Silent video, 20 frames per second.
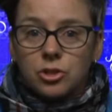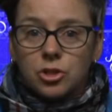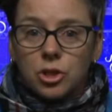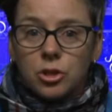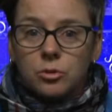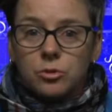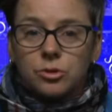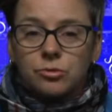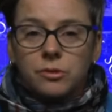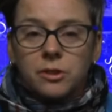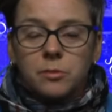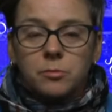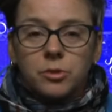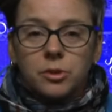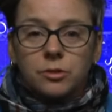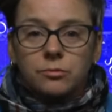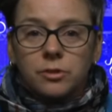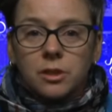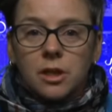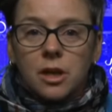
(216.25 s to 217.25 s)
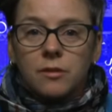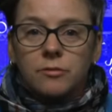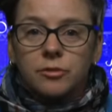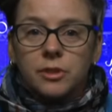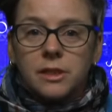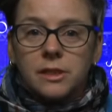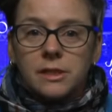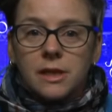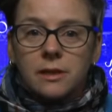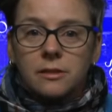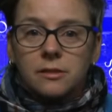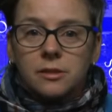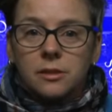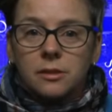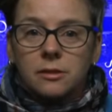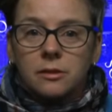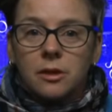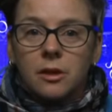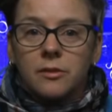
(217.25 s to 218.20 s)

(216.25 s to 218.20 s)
Joe's Greenbrook Recovery Centre,